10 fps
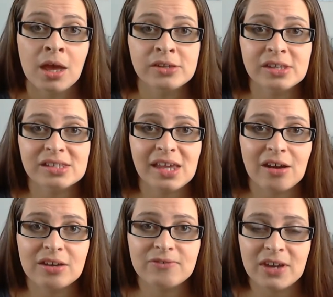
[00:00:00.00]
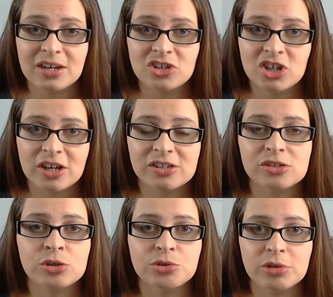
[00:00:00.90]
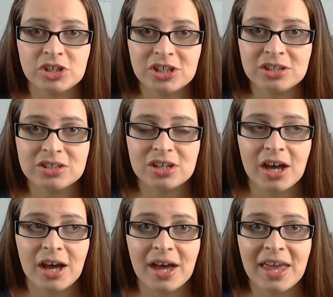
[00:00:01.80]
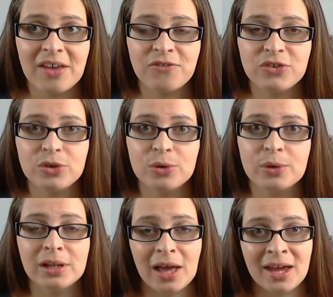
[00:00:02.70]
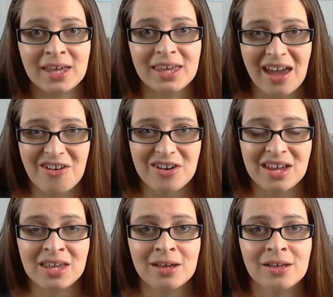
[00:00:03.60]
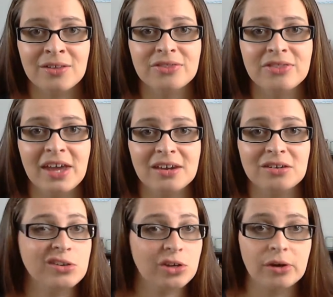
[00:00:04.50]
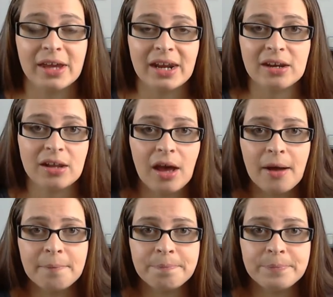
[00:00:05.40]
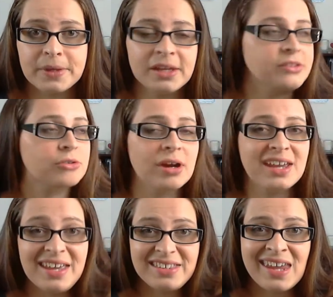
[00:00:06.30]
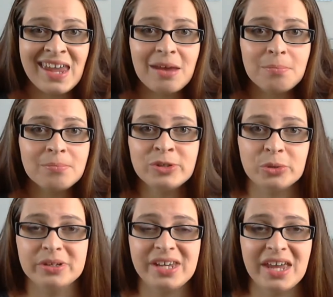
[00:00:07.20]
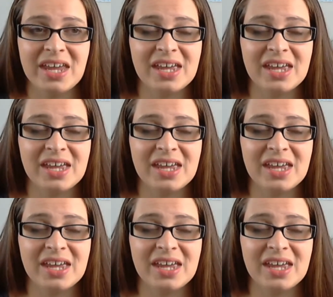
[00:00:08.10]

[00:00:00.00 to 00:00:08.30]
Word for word: So that's Gary Vaynerchuk's Crush It. Uh, if you like Gary, then go get it. Um, it's great. It's him to a T.